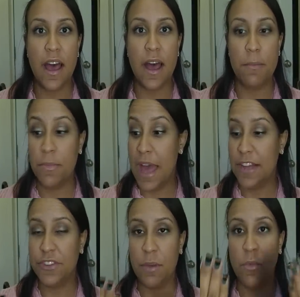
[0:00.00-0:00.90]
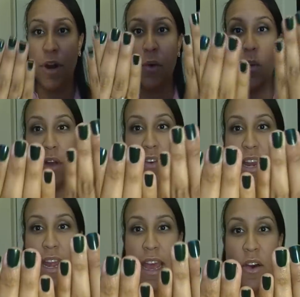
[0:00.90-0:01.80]
Um, actually, I'm wearing one
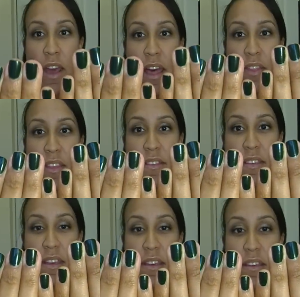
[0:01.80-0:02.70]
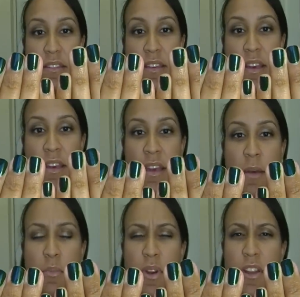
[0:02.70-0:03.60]
right now, and this is
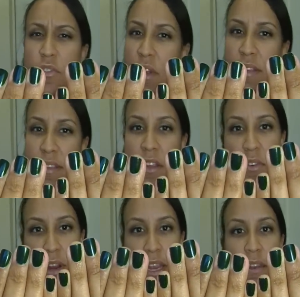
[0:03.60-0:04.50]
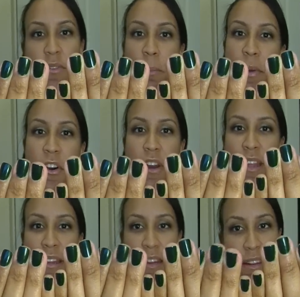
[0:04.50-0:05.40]
British Racing Green from Butter
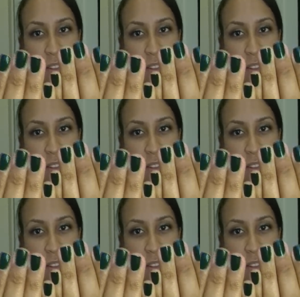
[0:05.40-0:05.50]
London.